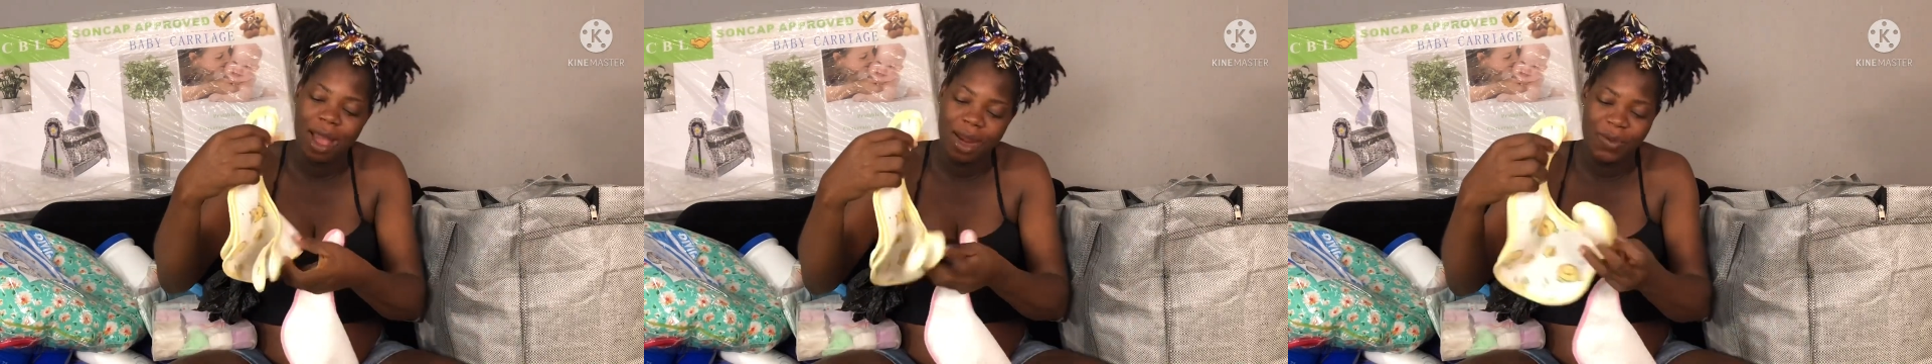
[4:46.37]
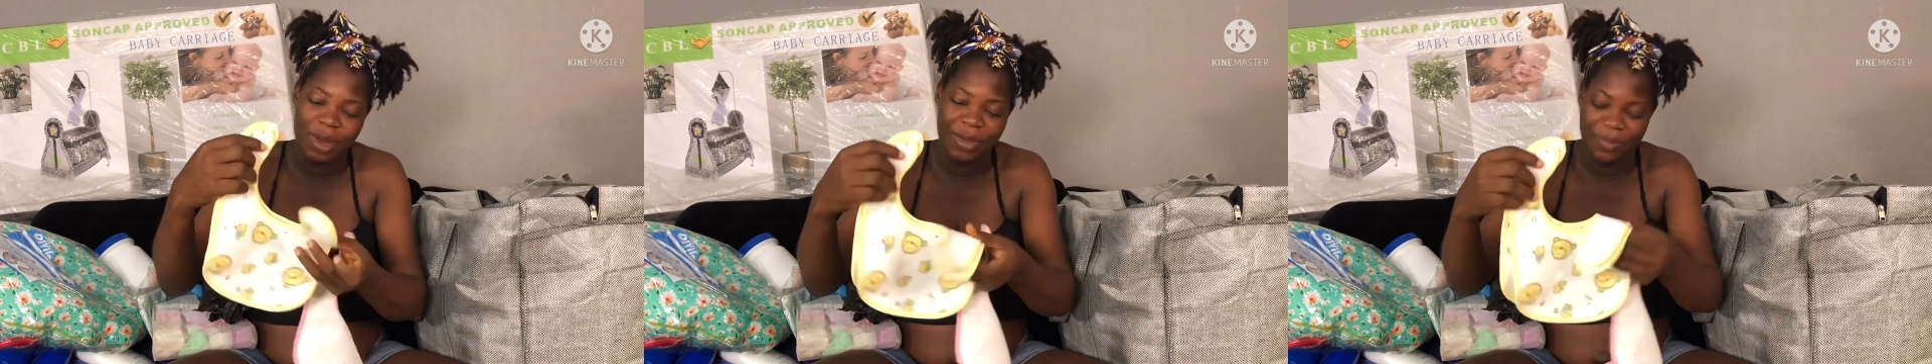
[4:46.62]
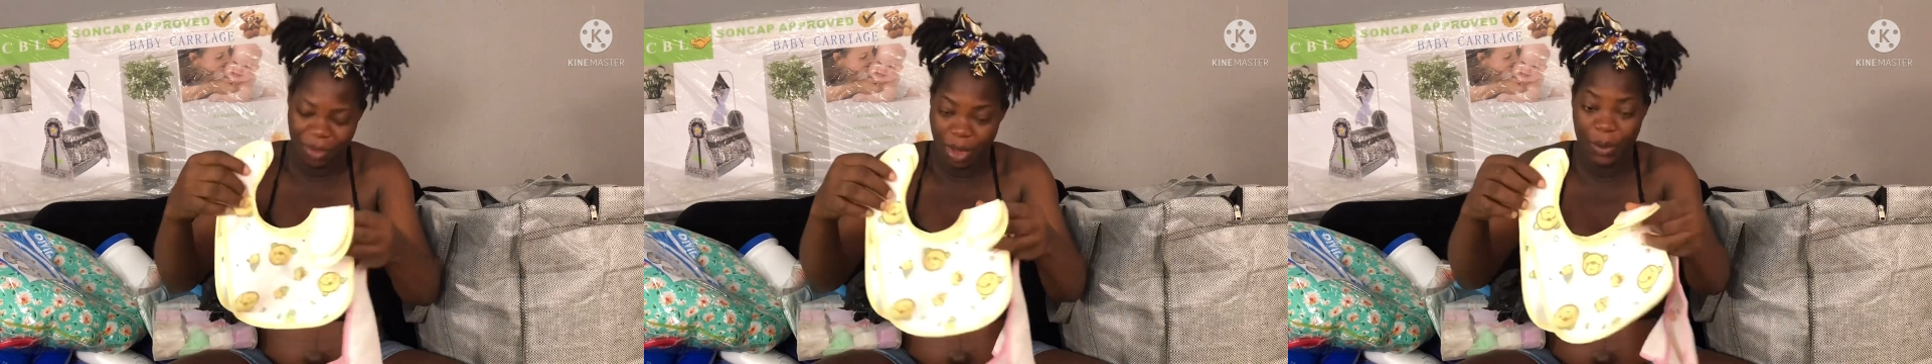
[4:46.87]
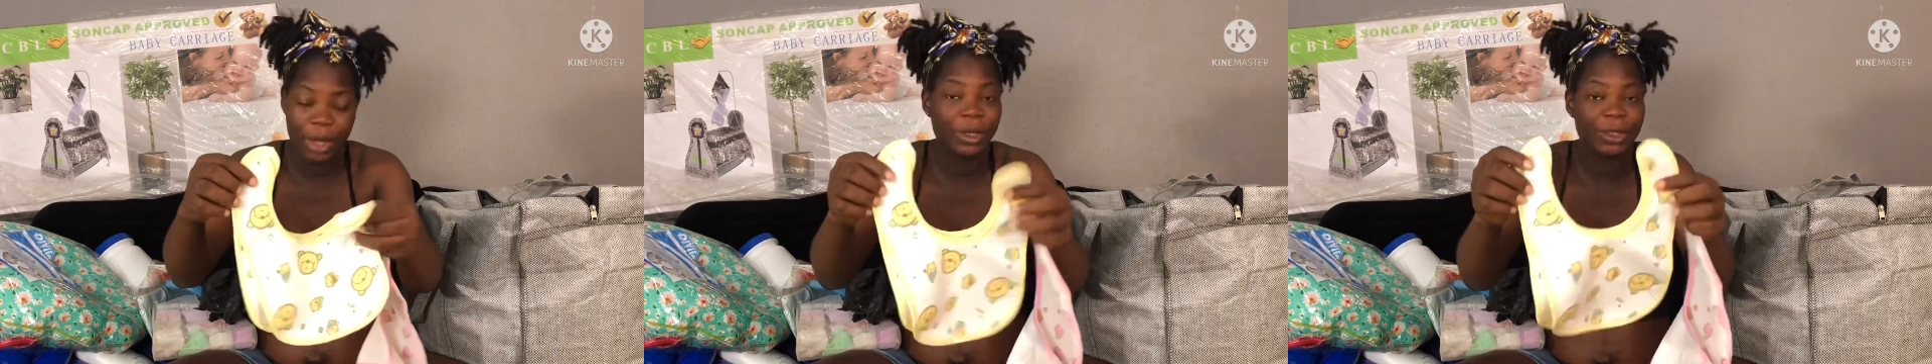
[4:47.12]
anyway
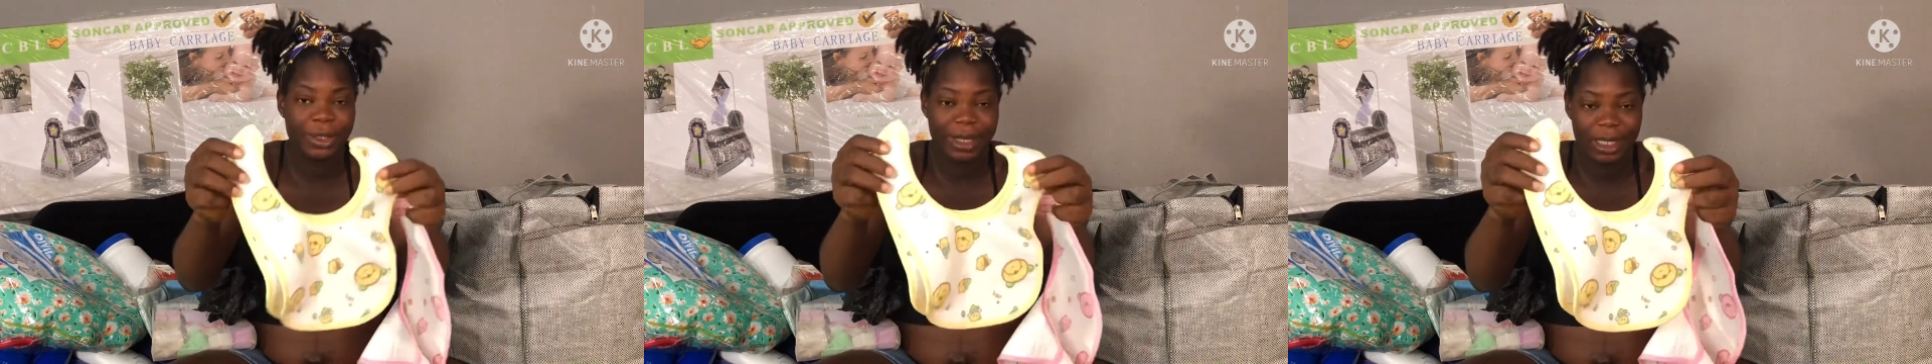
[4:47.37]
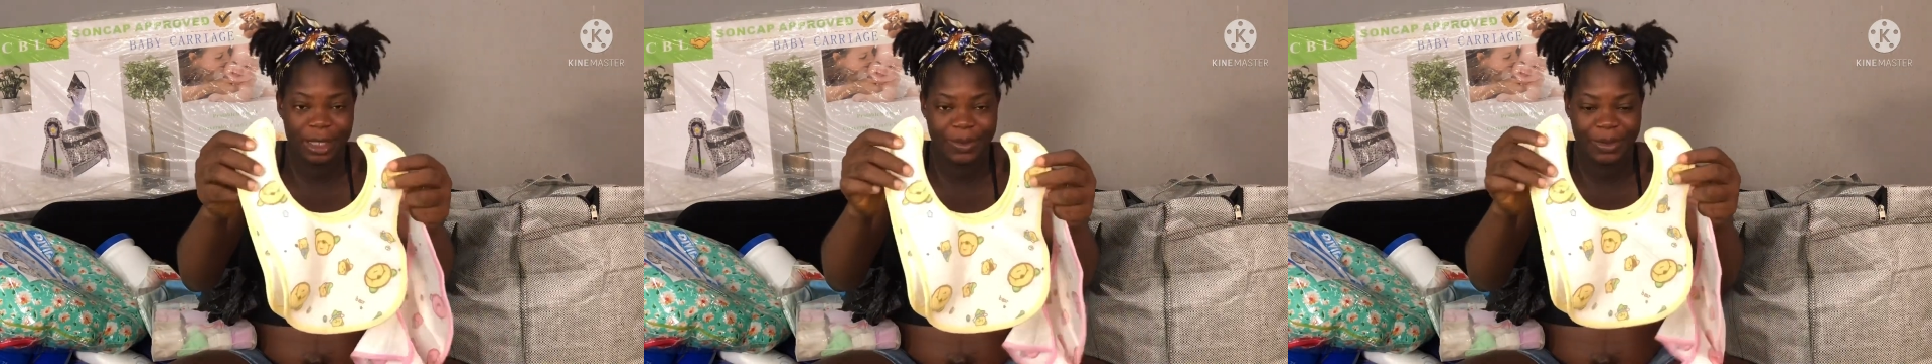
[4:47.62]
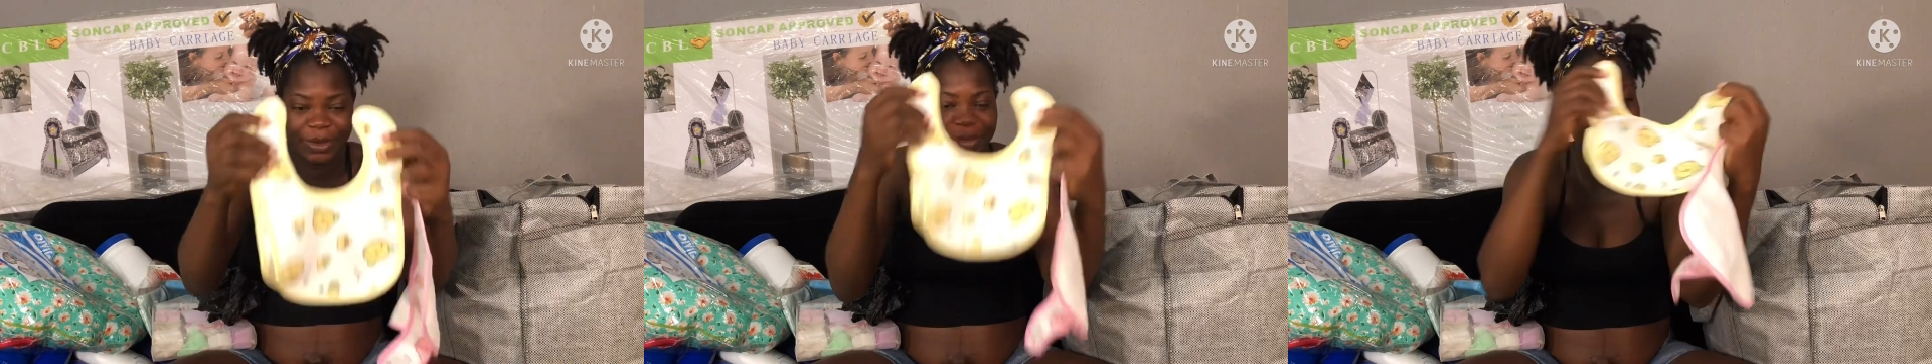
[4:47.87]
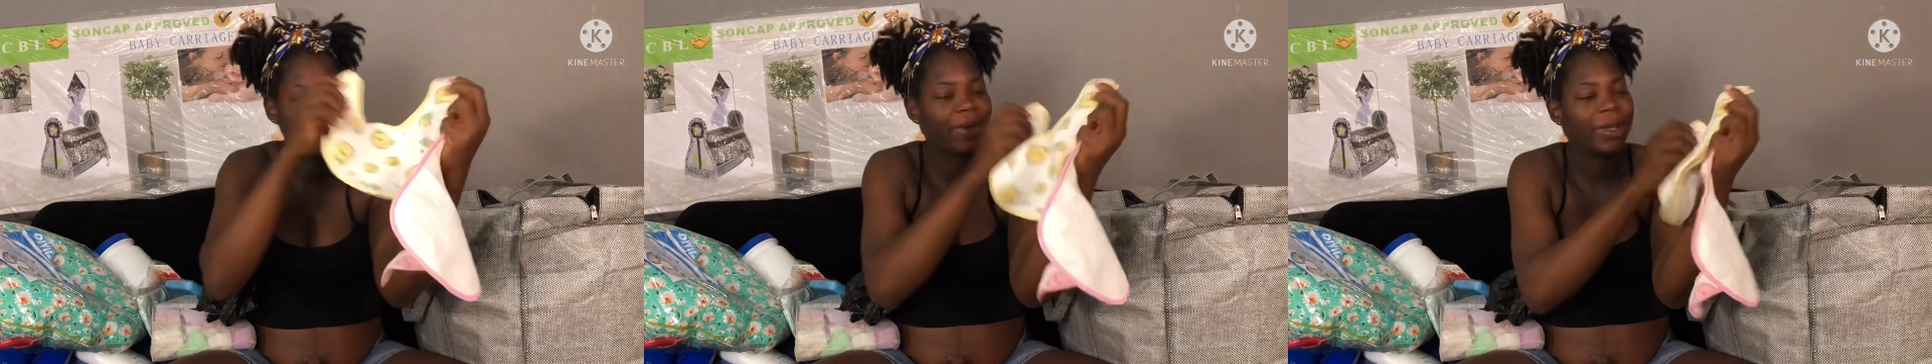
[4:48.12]
we're going to get more
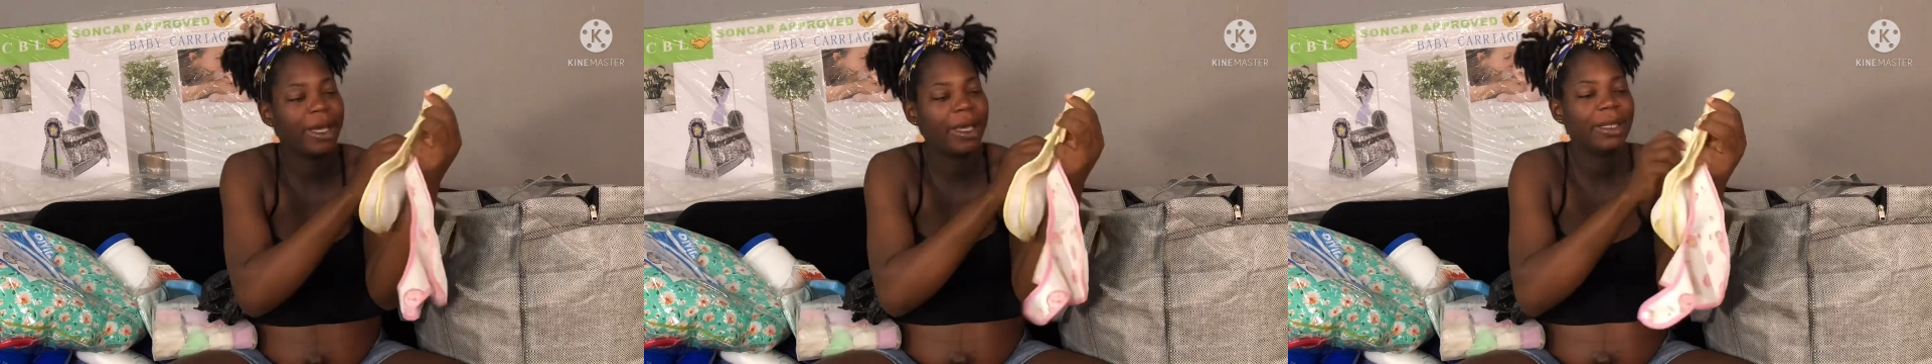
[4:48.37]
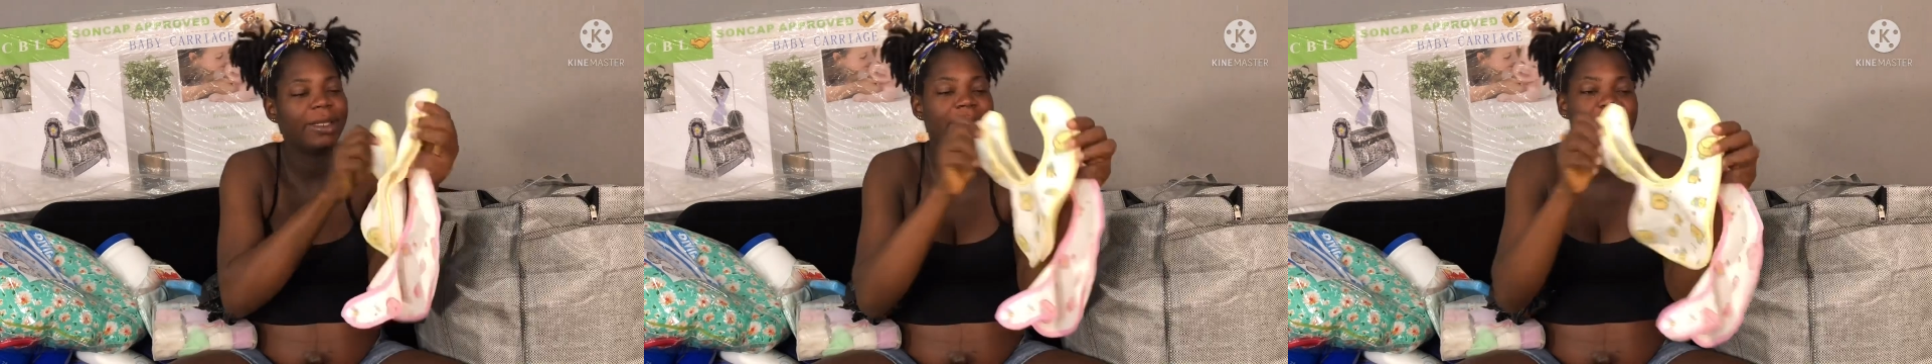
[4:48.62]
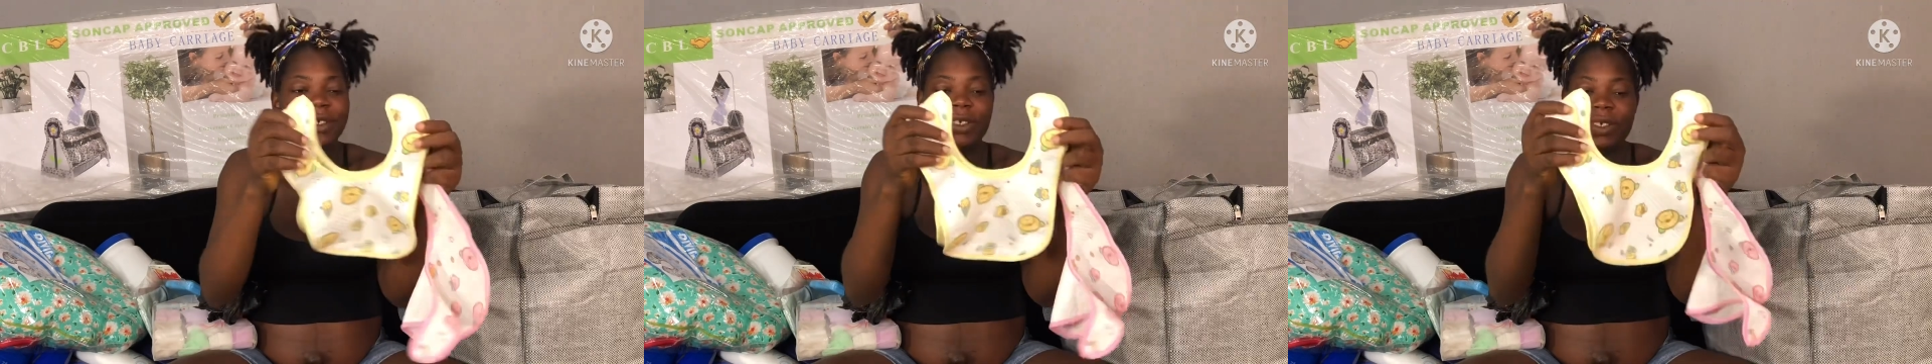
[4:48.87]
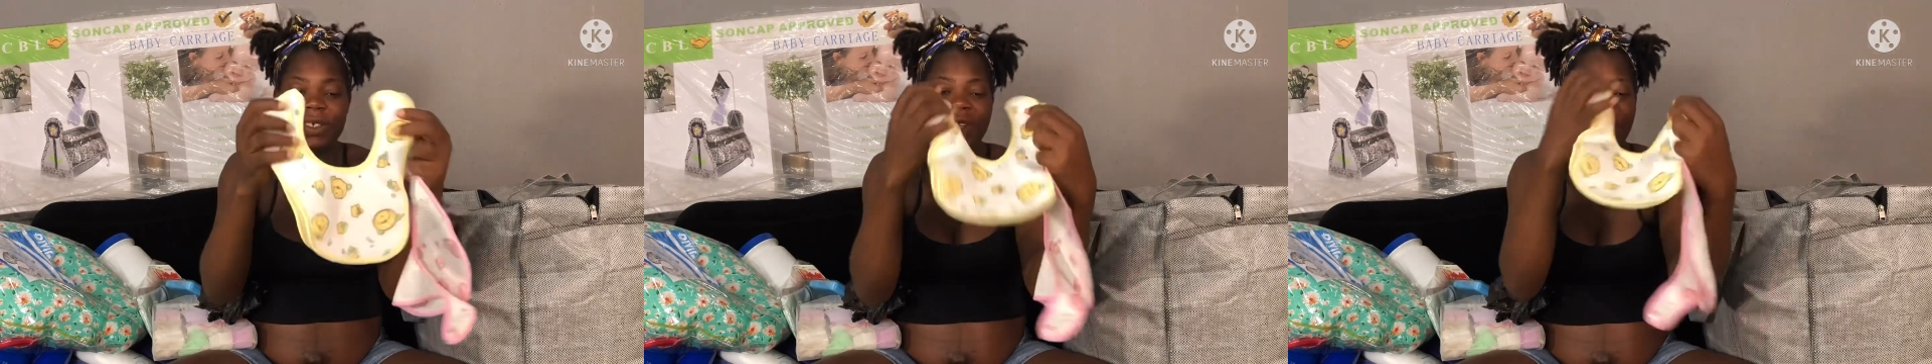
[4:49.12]
okay it's
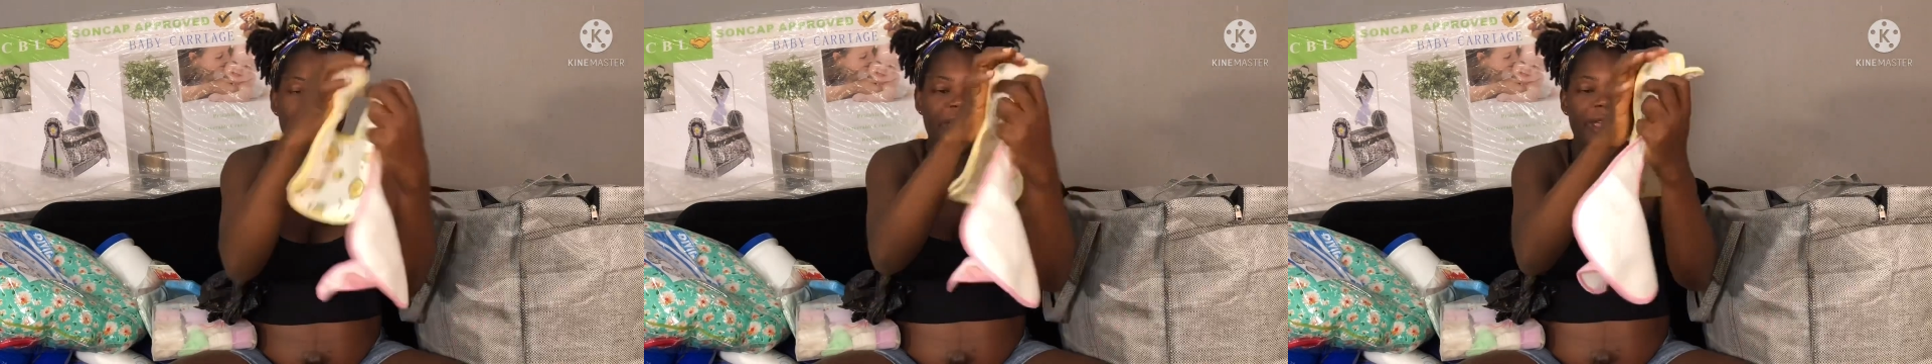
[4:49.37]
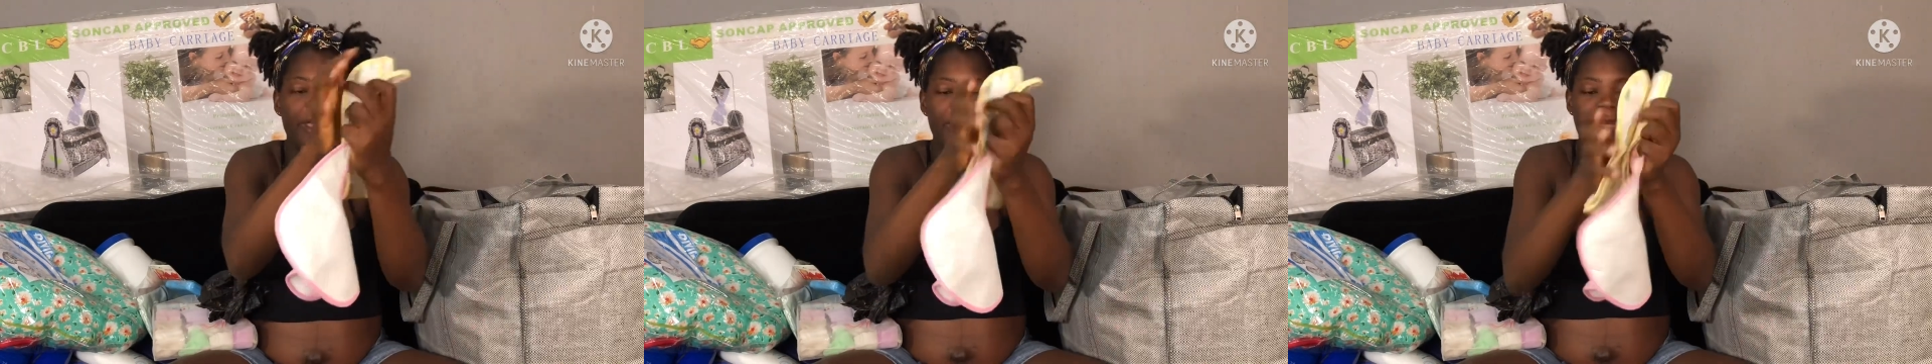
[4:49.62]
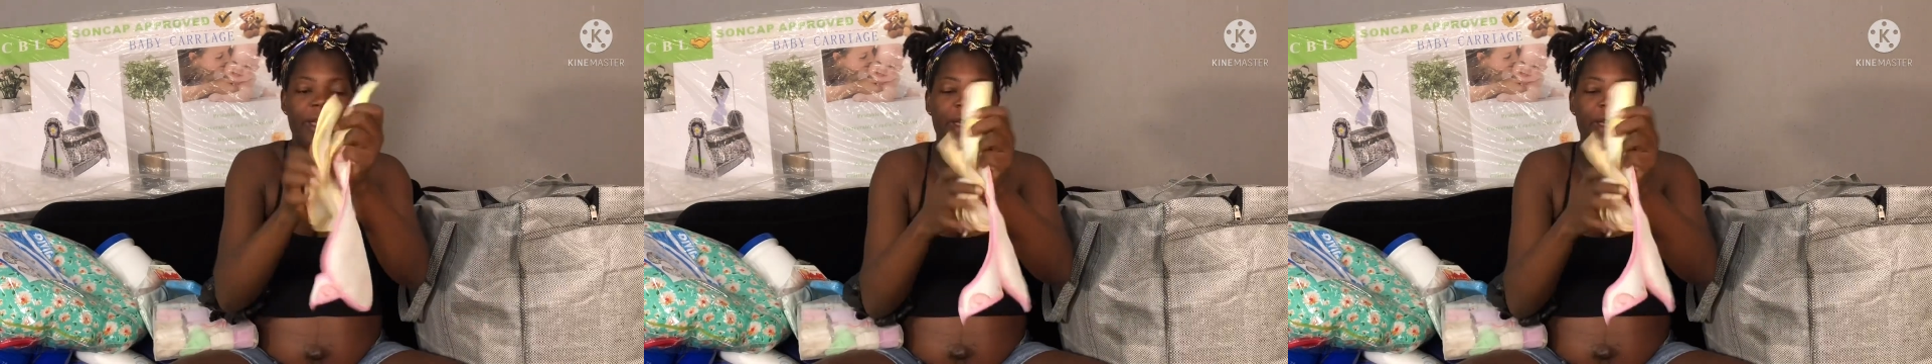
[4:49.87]
just three here